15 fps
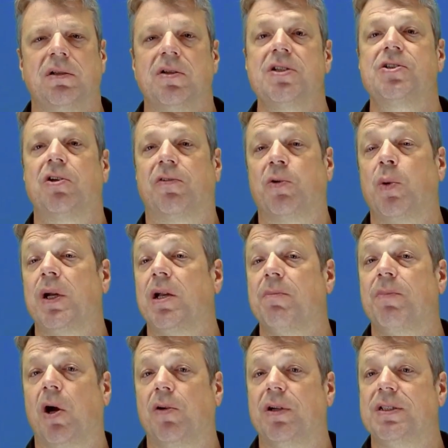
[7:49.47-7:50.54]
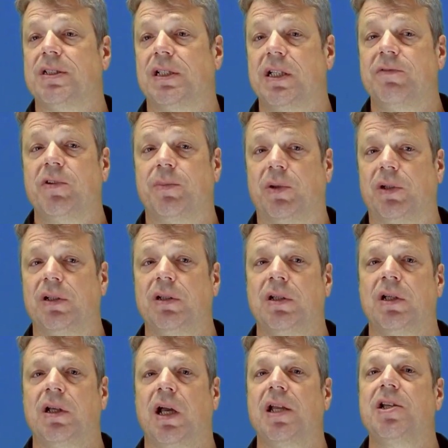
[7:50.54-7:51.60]
the software component deliverable,
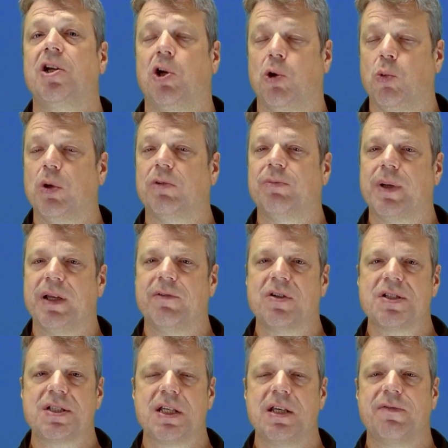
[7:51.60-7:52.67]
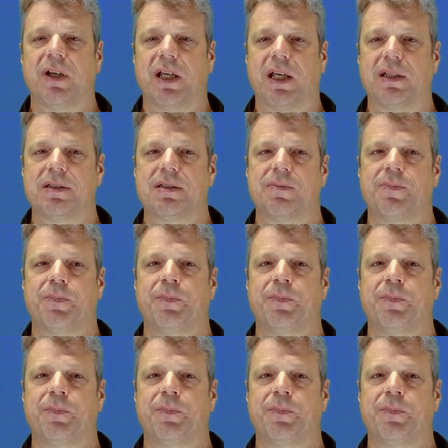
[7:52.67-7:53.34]
and who will be receiving it.